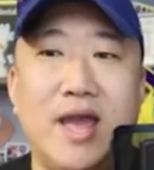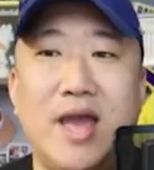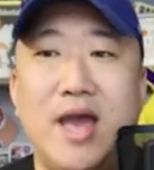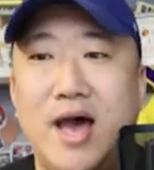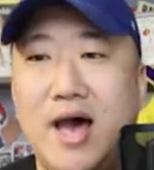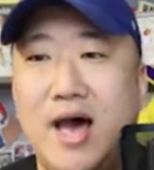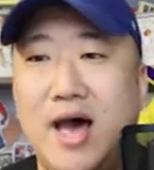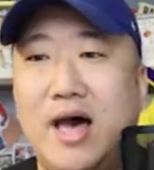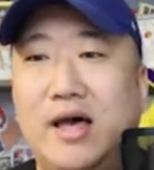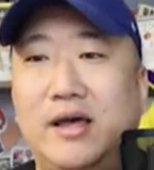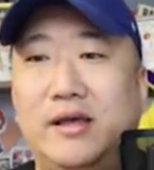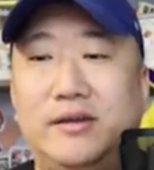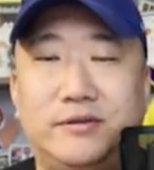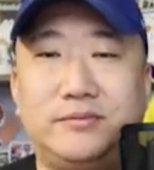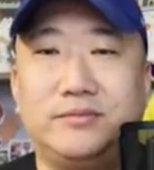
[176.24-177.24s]
uh,
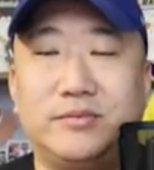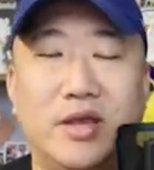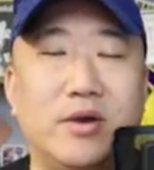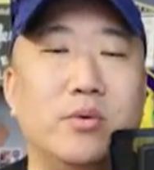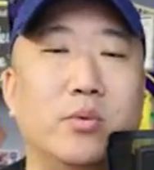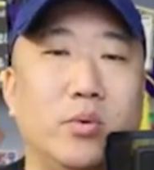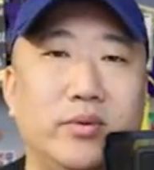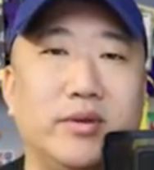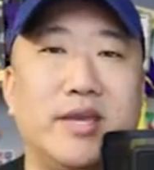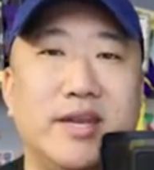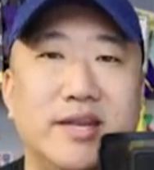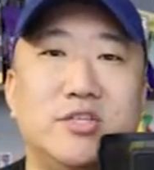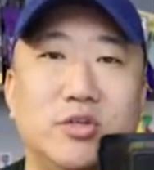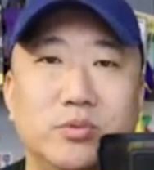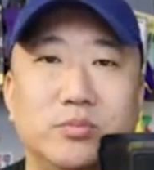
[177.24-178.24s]
you know, we'll get
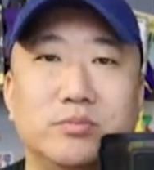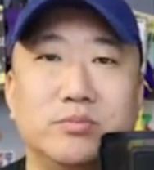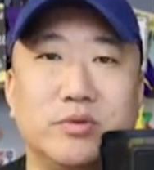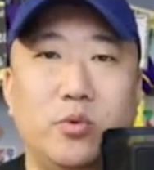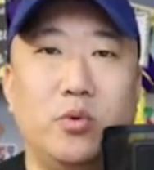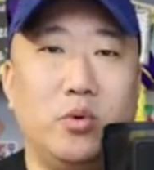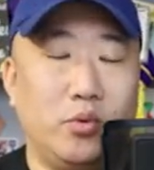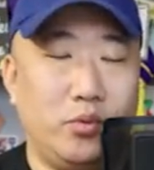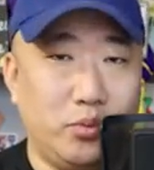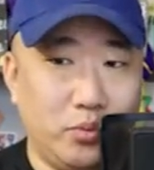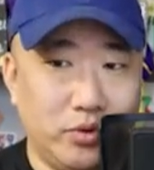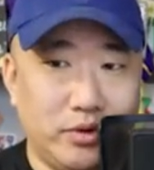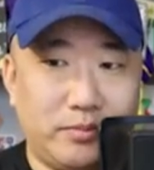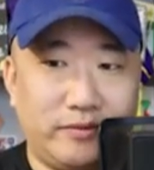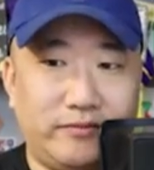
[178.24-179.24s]
into, you know, who would
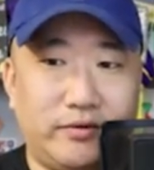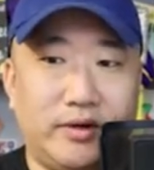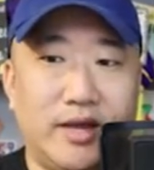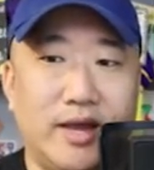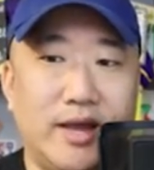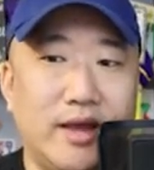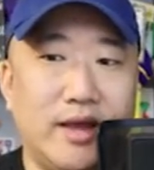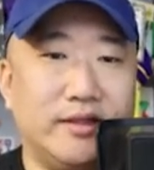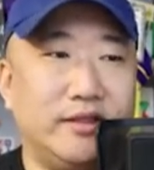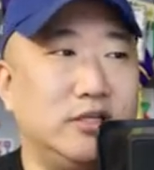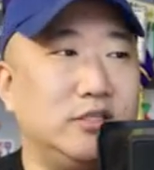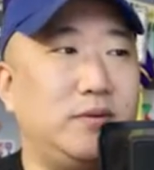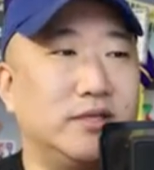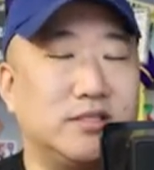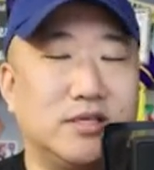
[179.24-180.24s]
have preferred at, at these
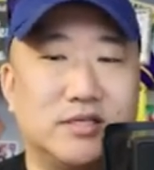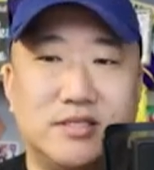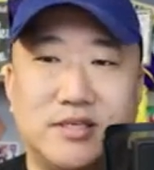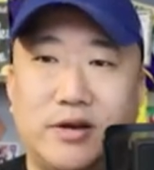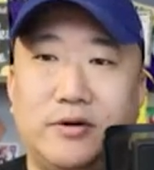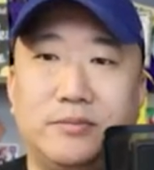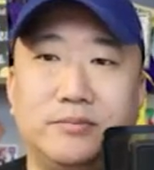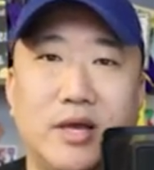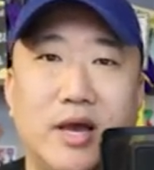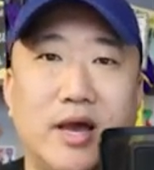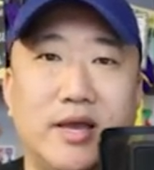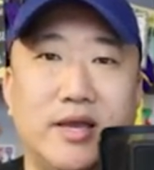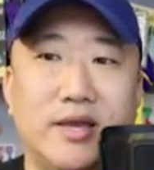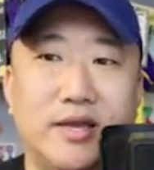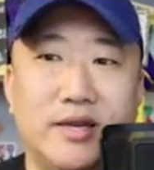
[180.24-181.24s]
picks, et cetera, uh,
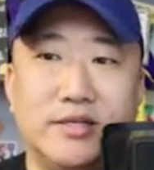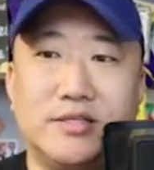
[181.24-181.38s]
in a sec.